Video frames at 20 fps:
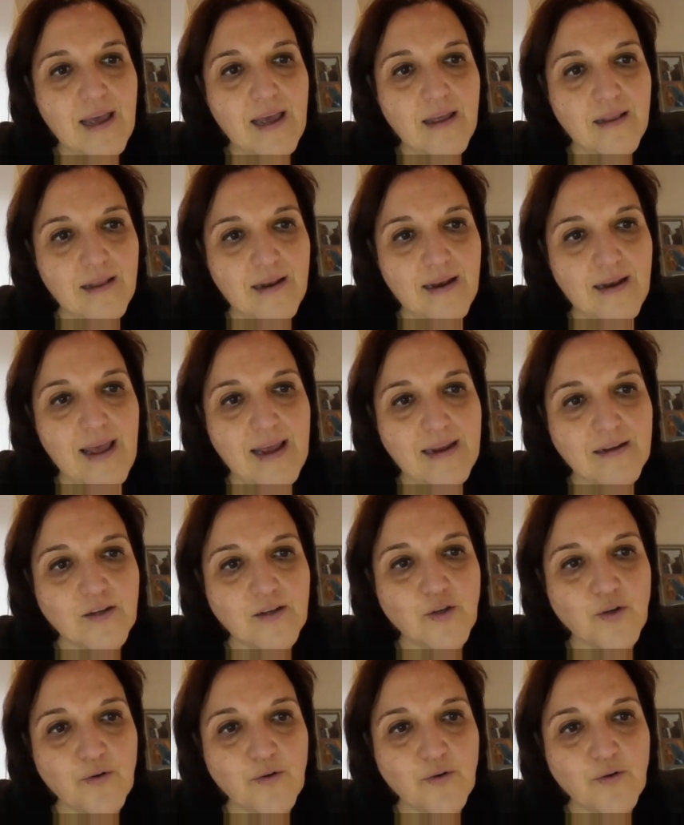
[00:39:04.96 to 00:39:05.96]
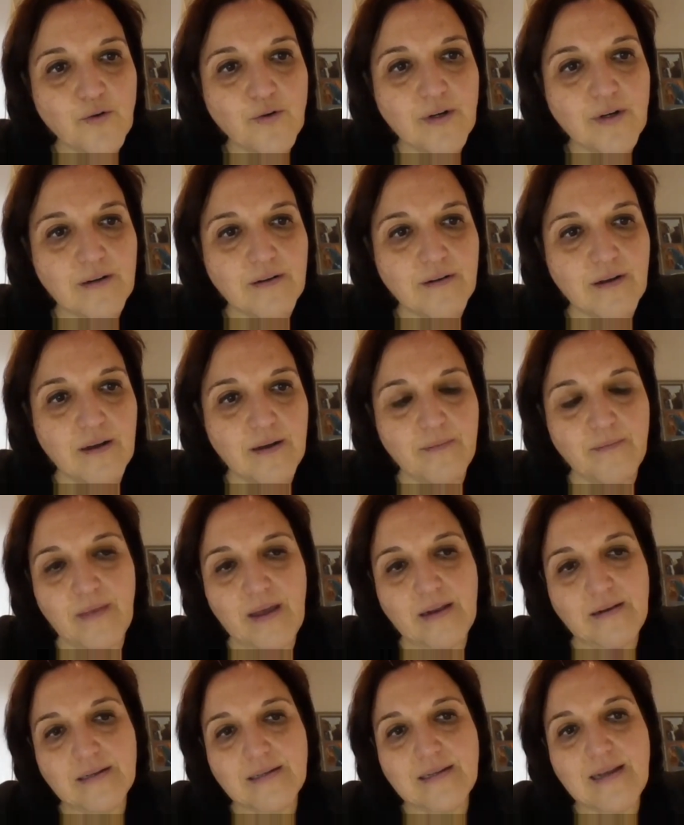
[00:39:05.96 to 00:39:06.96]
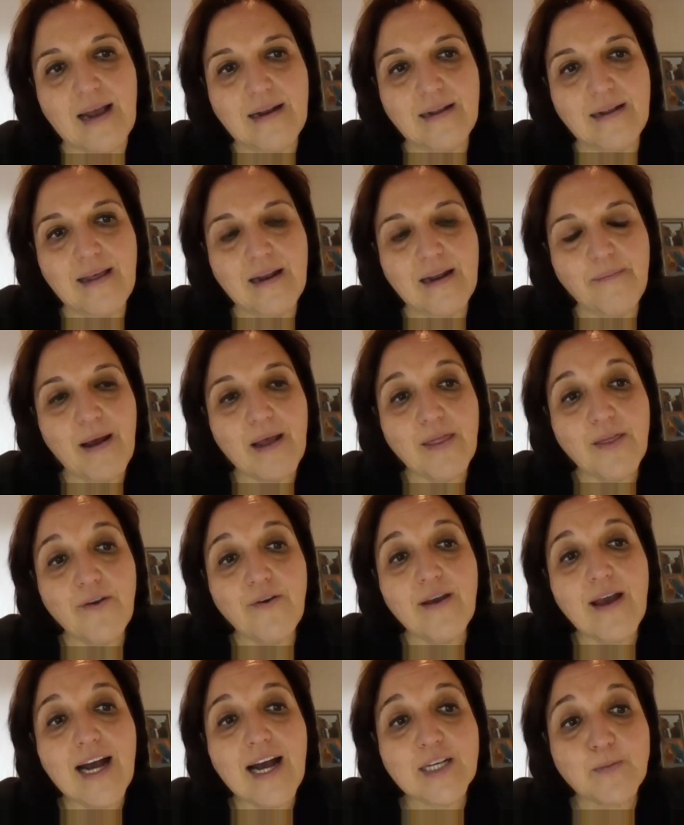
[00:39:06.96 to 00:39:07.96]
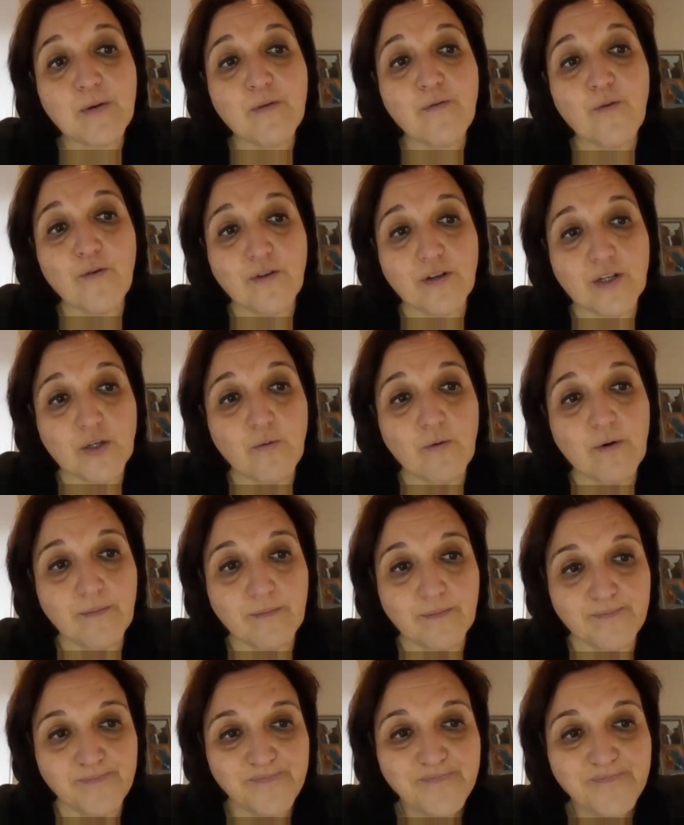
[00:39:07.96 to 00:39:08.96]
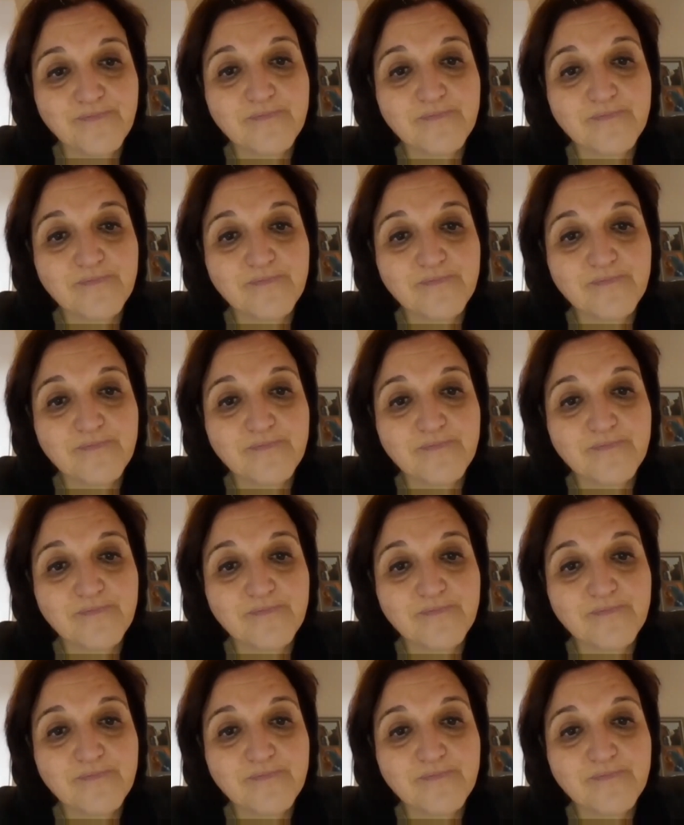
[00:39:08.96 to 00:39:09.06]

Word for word: the land at Jordan. Um, they decided that about three hours before the swim.